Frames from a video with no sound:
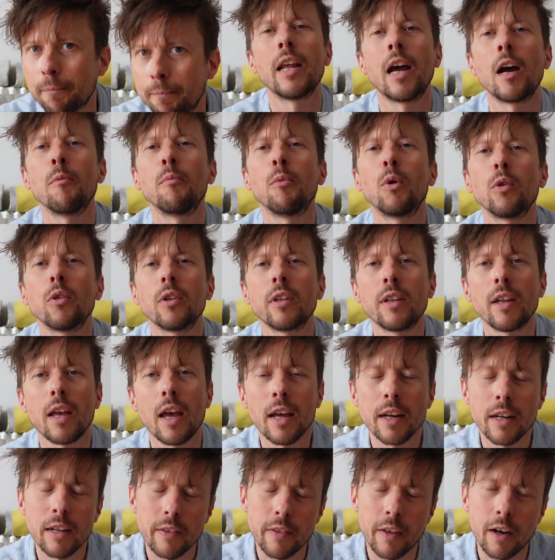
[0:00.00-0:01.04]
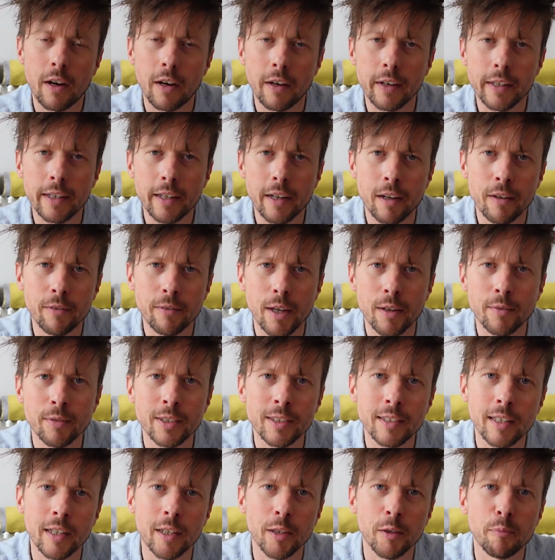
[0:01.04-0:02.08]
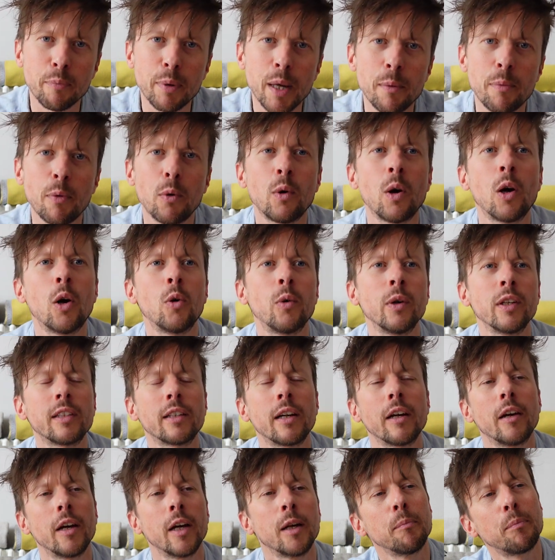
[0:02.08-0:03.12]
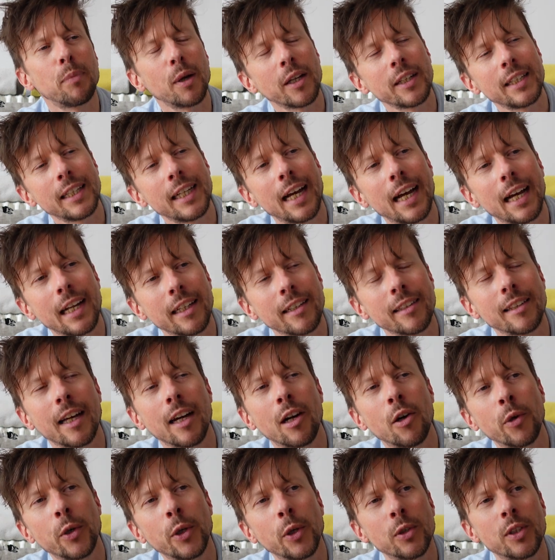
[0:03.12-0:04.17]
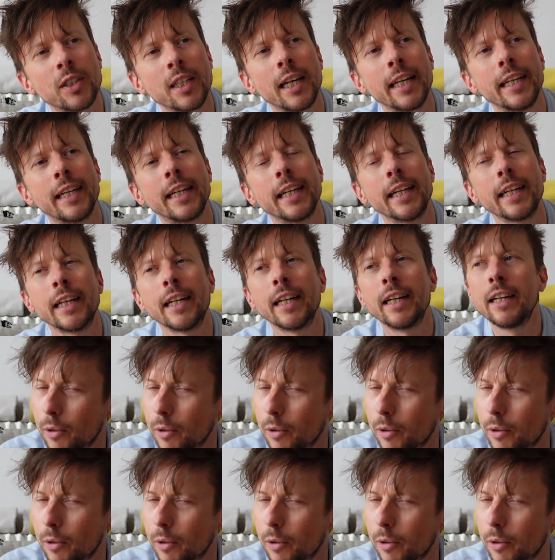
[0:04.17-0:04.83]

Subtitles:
Now, more than any other hike I've ever done, people were always going, bloody hell, is that all you're taking?